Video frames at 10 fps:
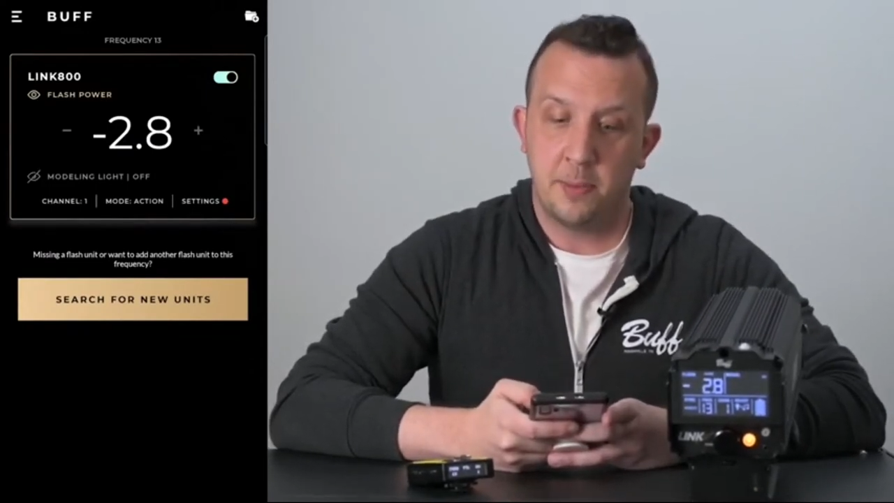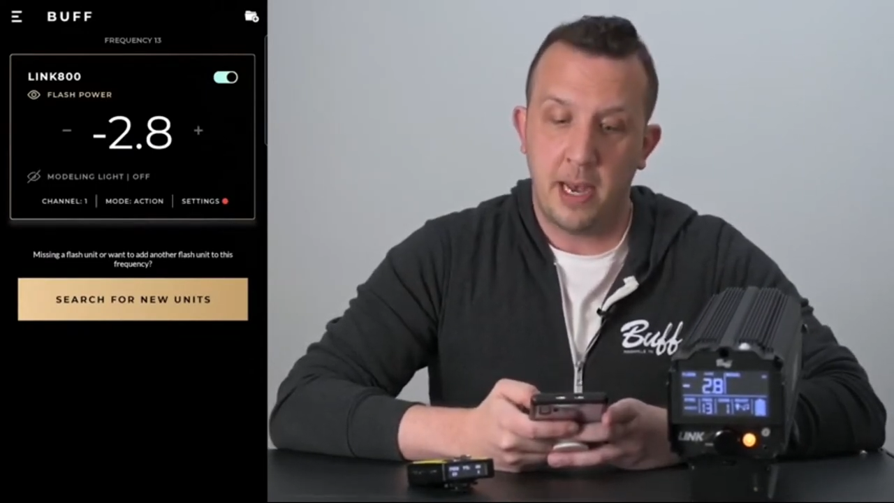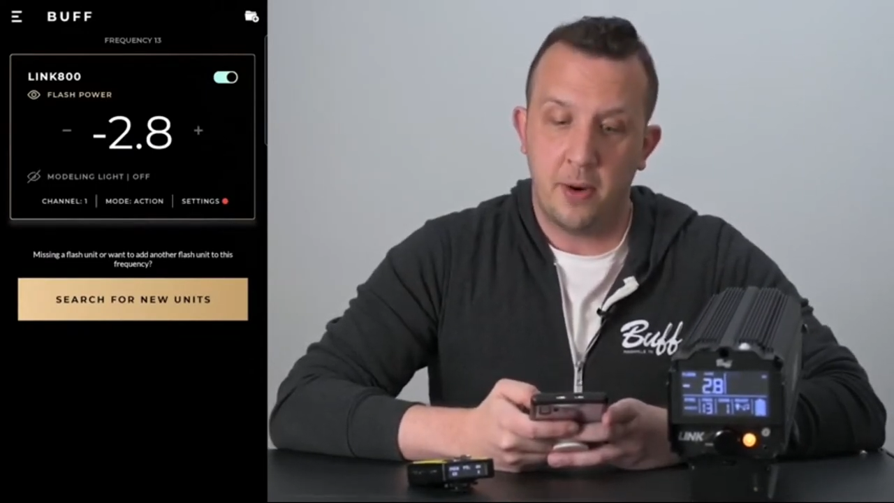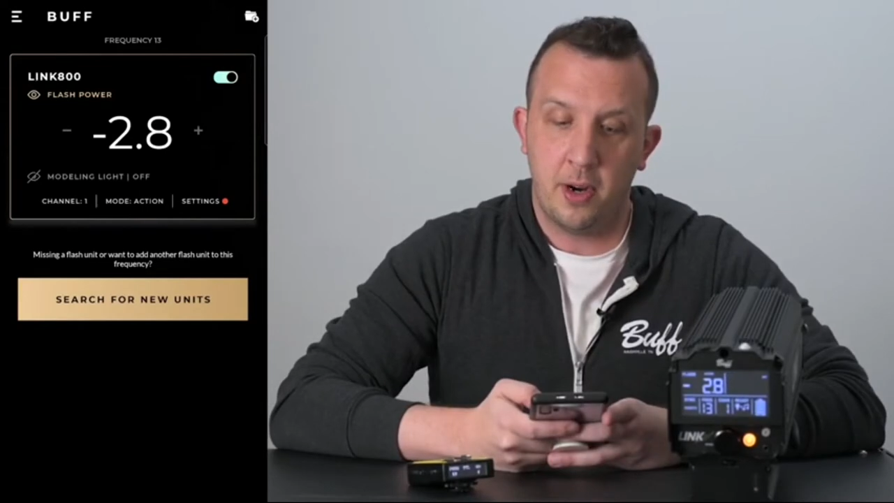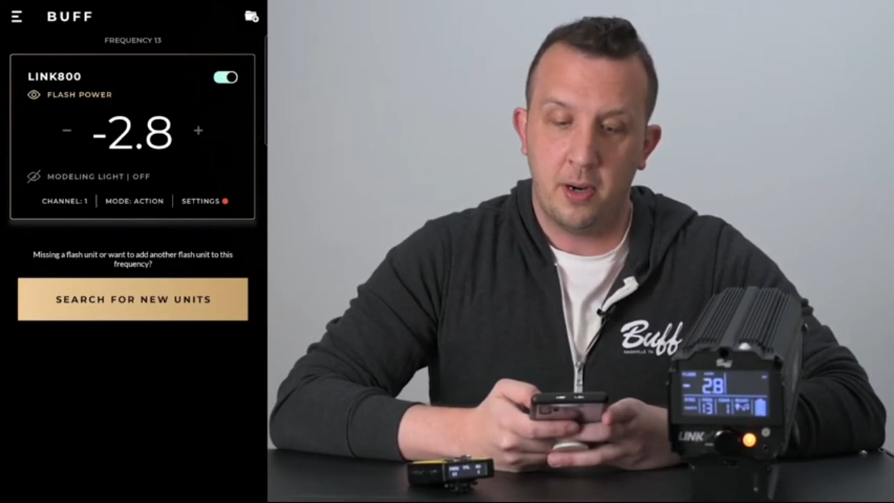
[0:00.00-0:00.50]

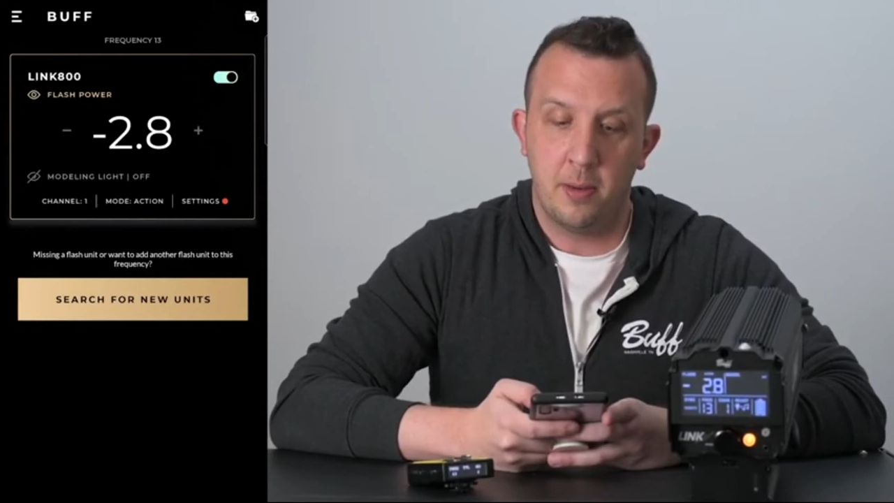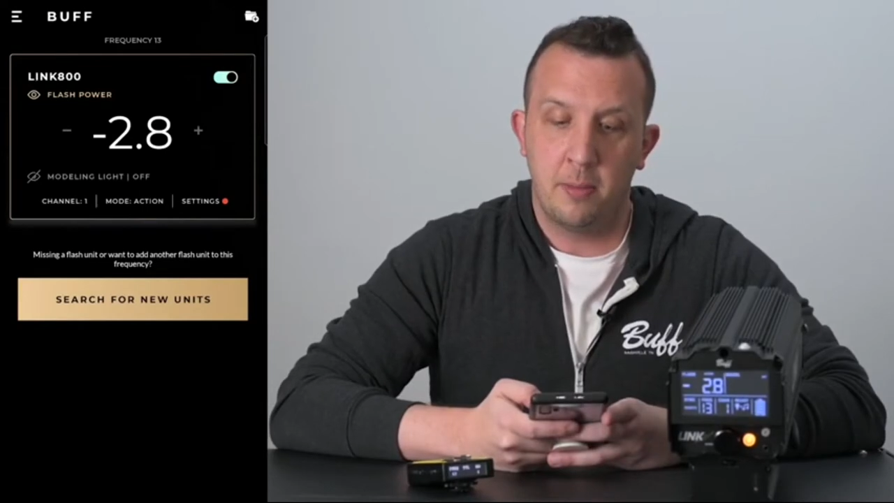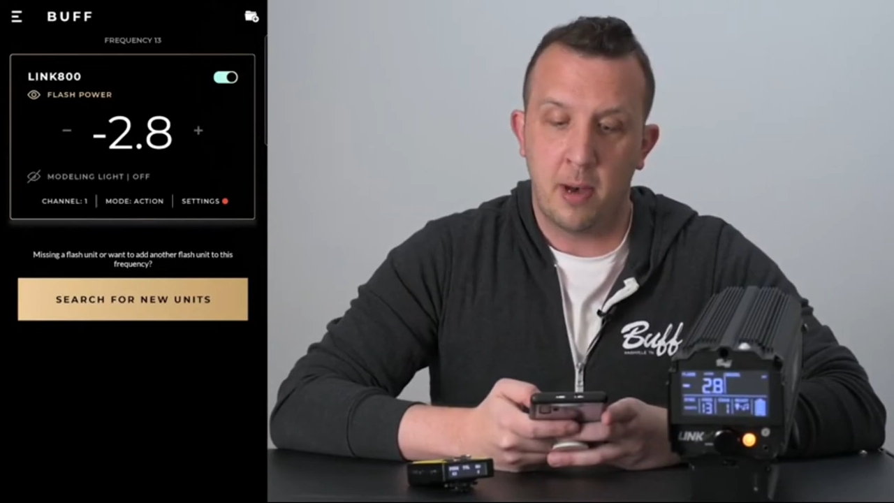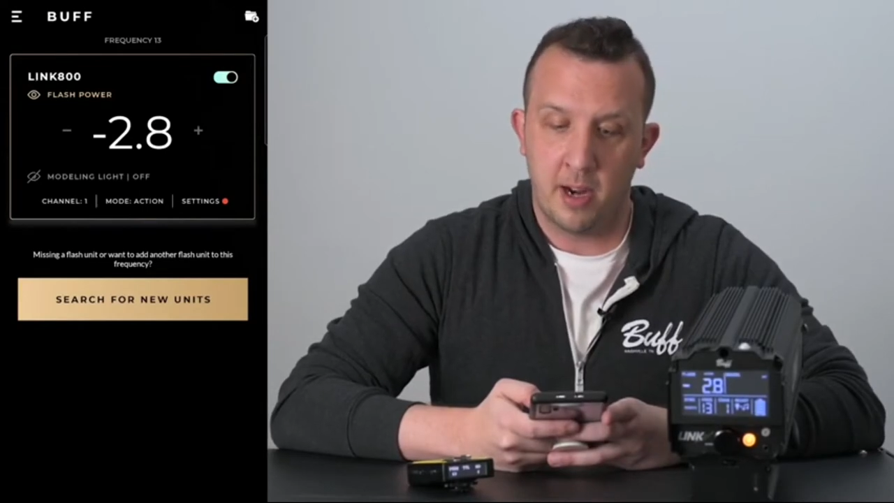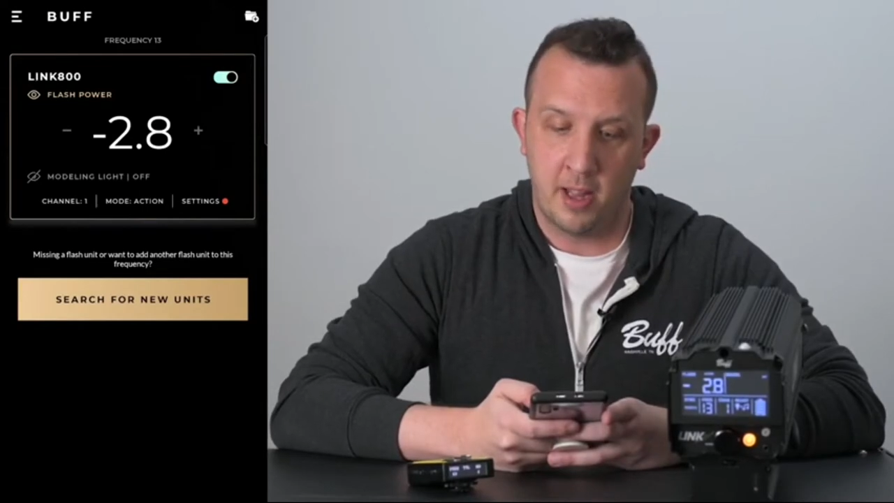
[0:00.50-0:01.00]
power,
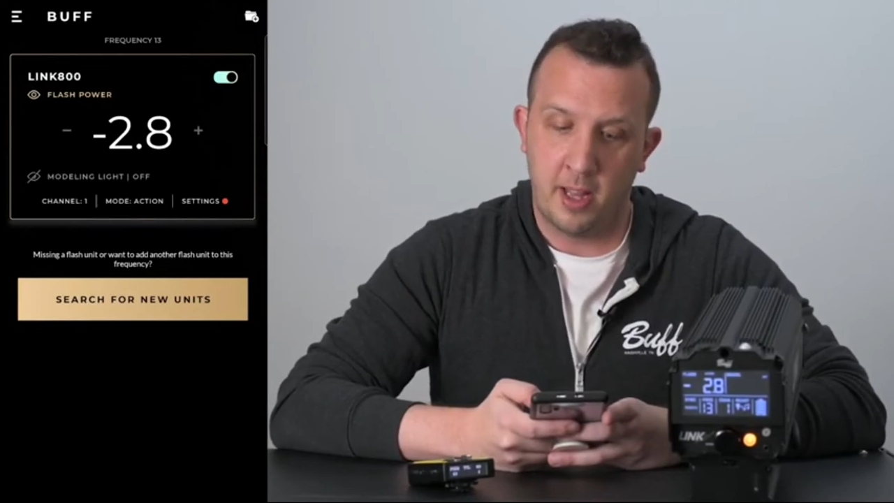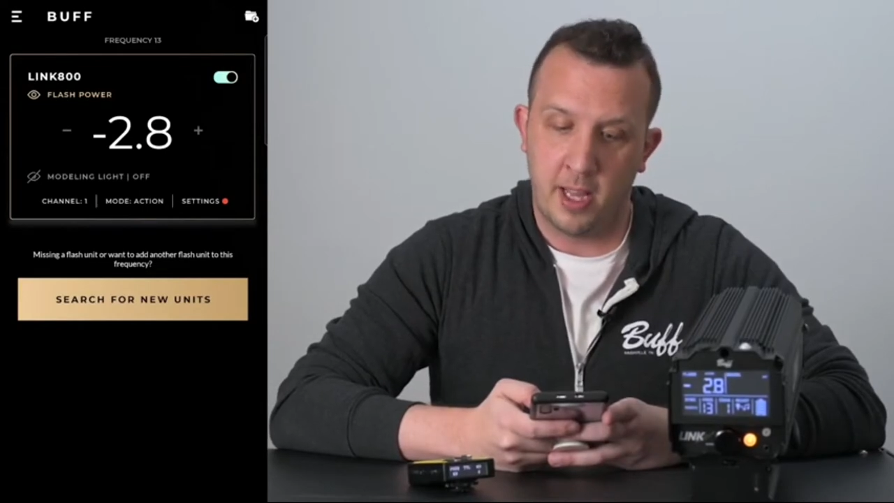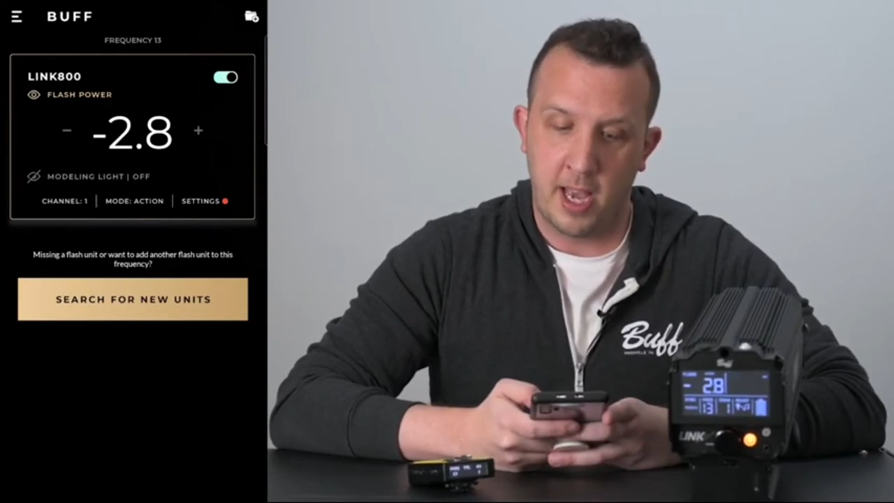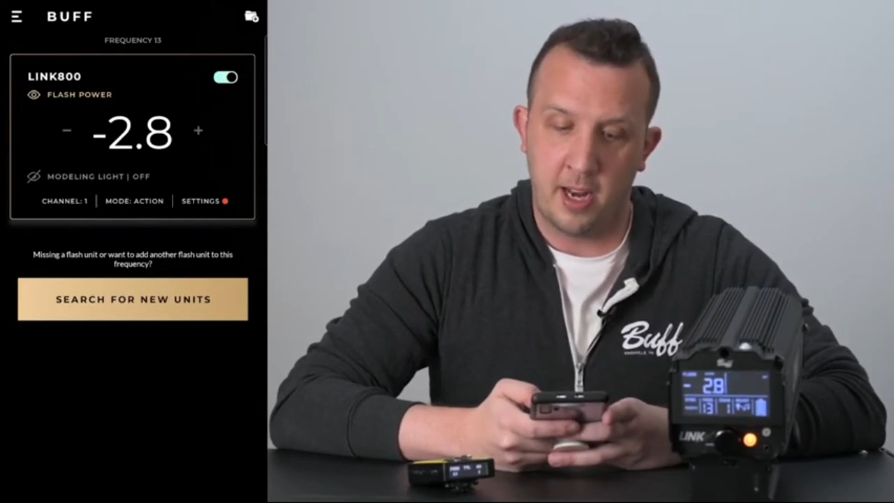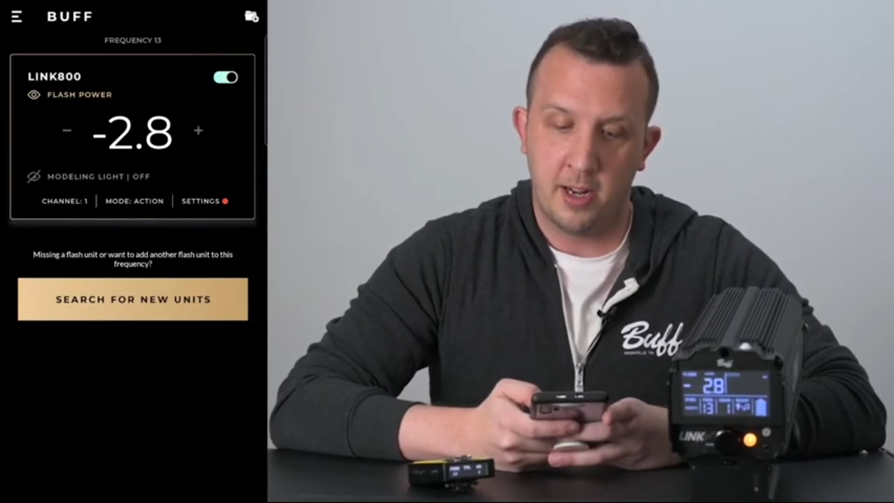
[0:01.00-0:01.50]
modeling
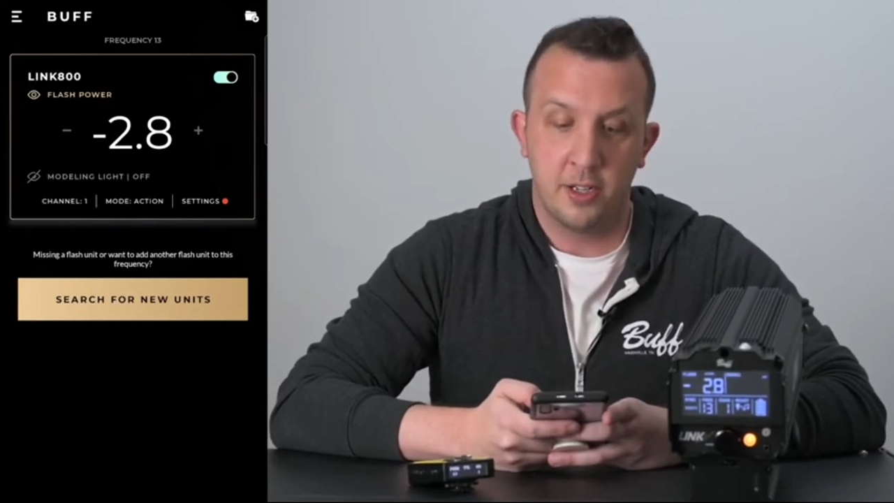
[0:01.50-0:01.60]
light,